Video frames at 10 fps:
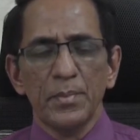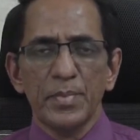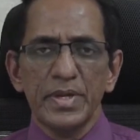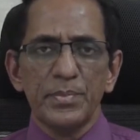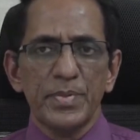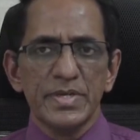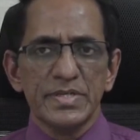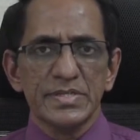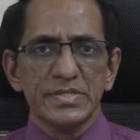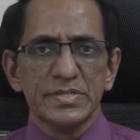Many
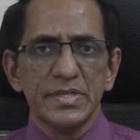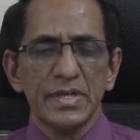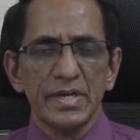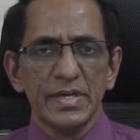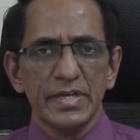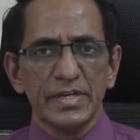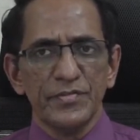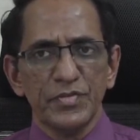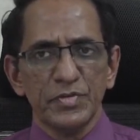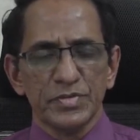patients get
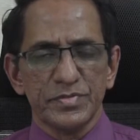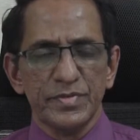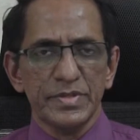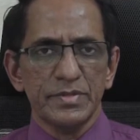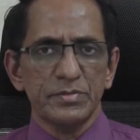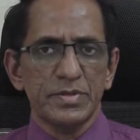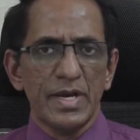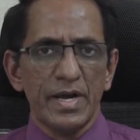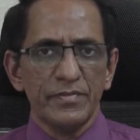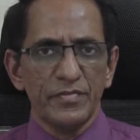confused, well, do
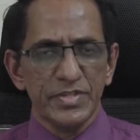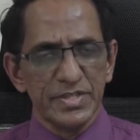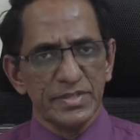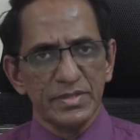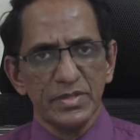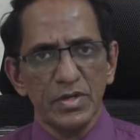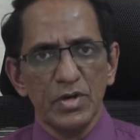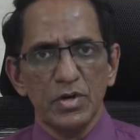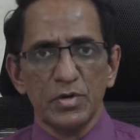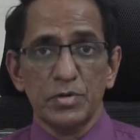they have a fissure
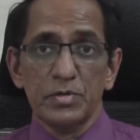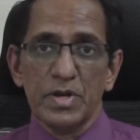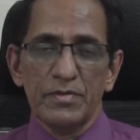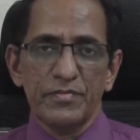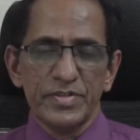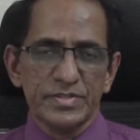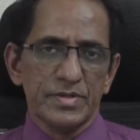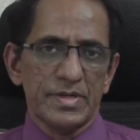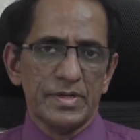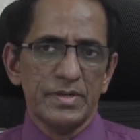or do they have a
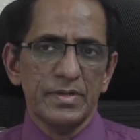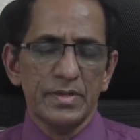fistula?